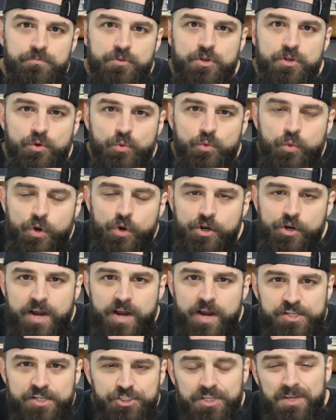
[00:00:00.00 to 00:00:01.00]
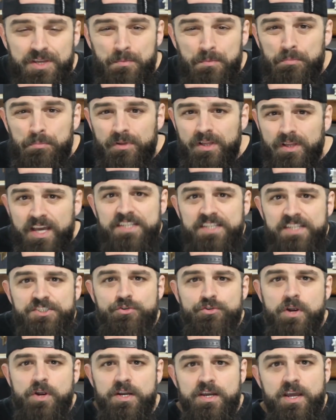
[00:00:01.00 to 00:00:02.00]
We're actually
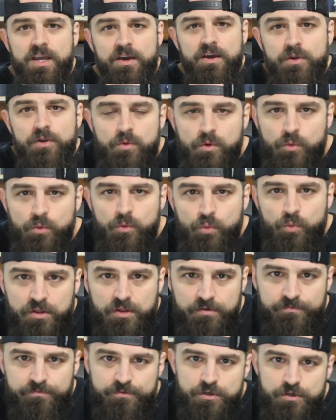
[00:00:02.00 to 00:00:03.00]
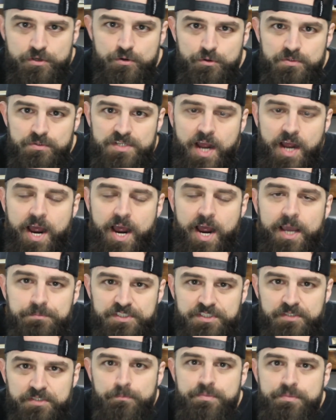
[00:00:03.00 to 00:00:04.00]
blessed right now that we're one of the few
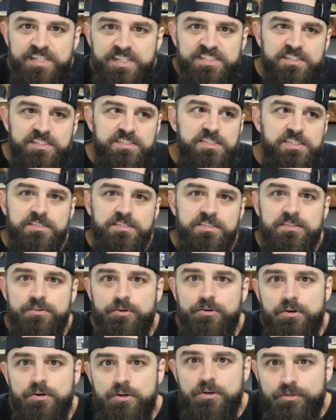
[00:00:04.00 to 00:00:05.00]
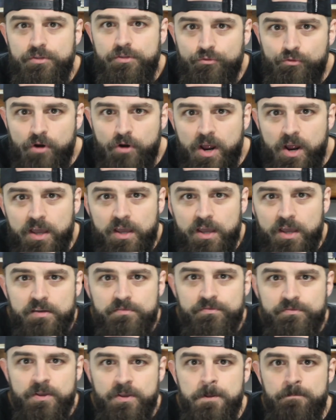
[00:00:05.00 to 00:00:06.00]
types of businesses that are going to
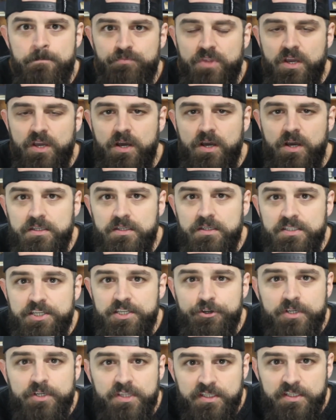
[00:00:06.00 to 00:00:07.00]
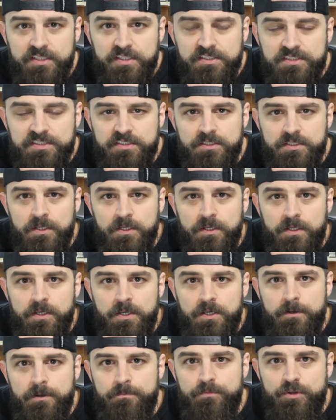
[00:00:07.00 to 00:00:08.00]
thrive during this.
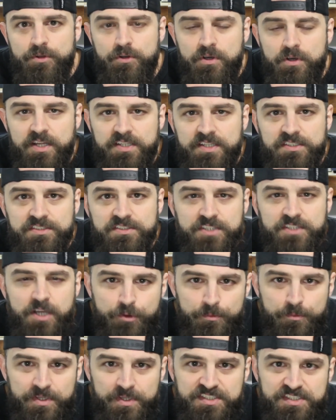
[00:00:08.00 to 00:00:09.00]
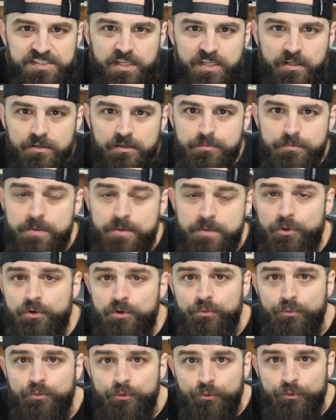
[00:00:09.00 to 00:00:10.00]
As a supplement seller, people
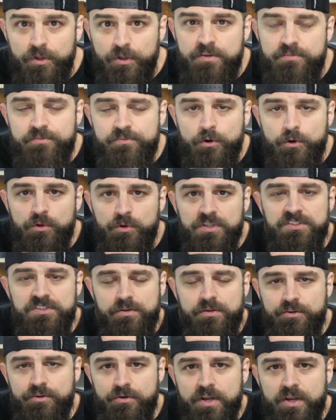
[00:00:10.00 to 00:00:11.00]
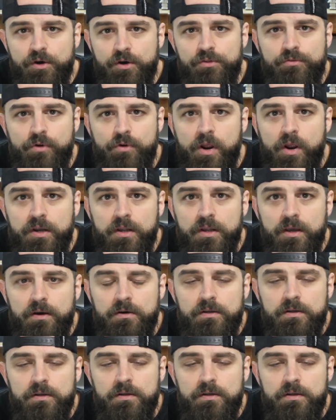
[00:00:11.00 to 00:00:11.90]
are really focused on their health right now.